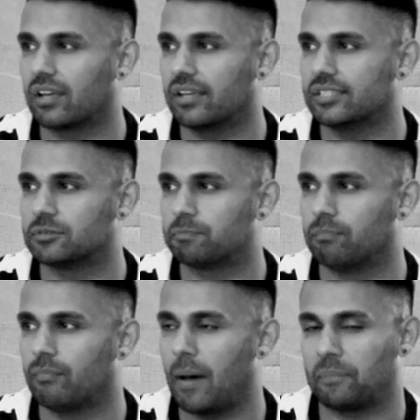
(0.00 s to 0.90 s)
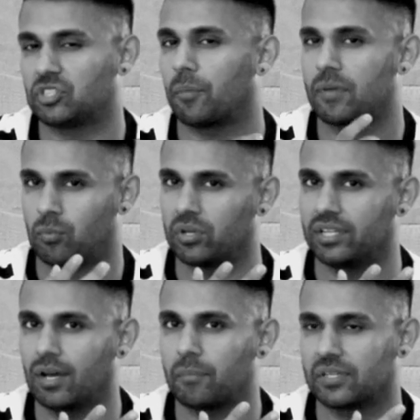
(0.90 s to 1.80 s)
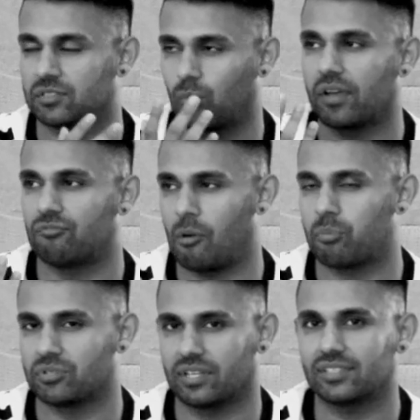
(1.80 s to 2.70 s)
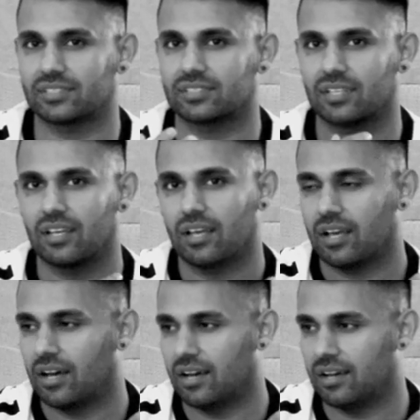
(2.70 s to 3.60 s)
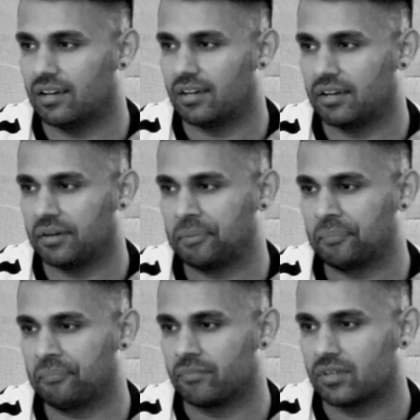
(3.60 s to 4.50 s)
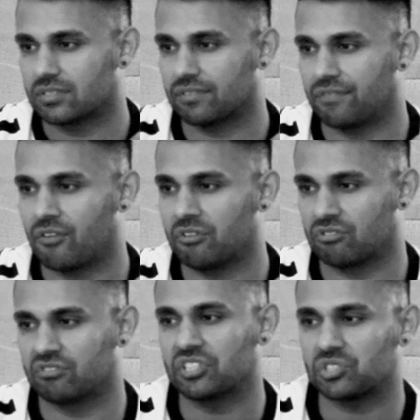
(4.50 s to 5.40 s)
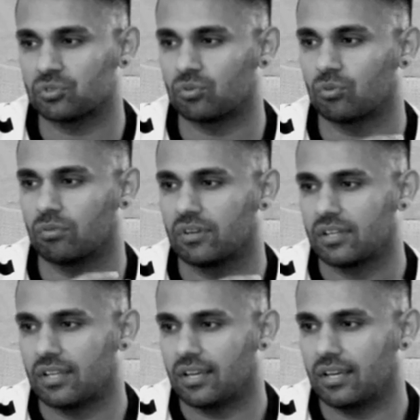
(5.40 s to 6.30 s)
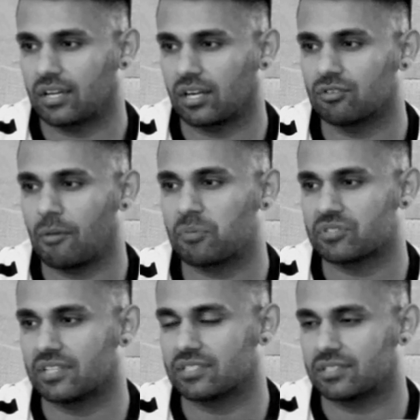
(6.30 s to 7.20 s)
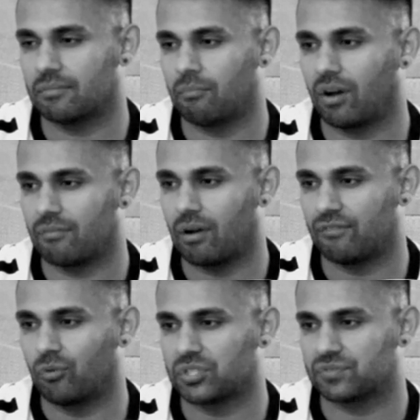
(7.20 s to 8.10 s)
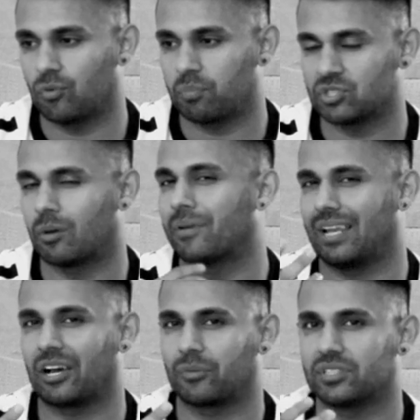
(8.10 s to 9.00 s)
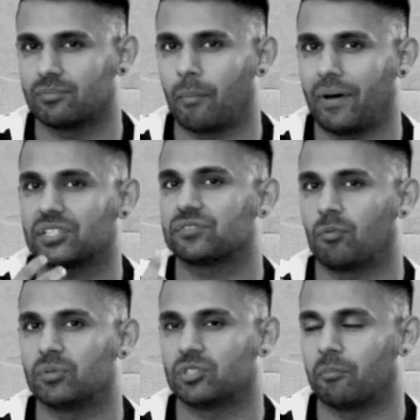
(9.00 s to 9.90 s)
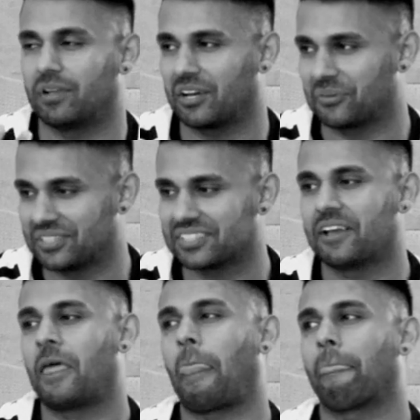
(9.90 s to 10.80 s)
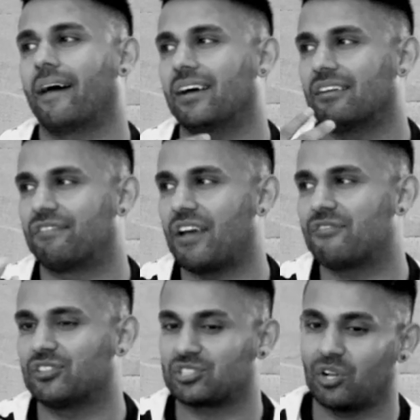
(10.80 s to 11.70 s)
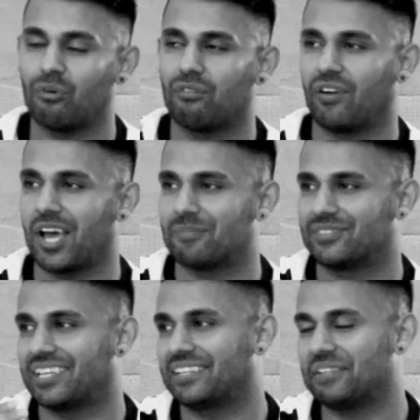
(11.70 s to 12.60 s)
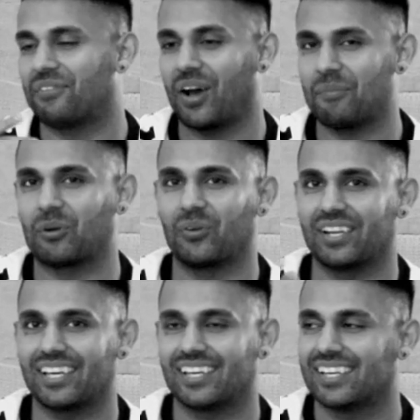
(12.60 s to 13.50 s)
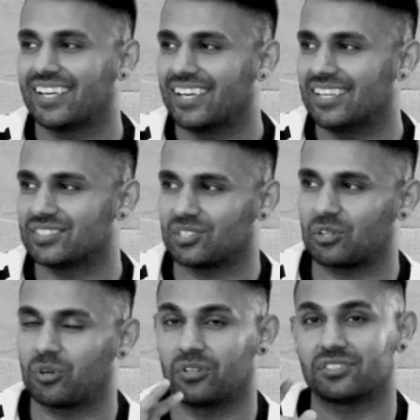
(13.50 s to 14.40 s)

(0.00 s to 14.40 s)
Is Ma Punjabi Boliya, because of what it represents. It's a very traditional, it kind of represents my voice for Punjabi language and my passion for Punjabi language. Favorite slower vibe, senti vibe I call it, is a song called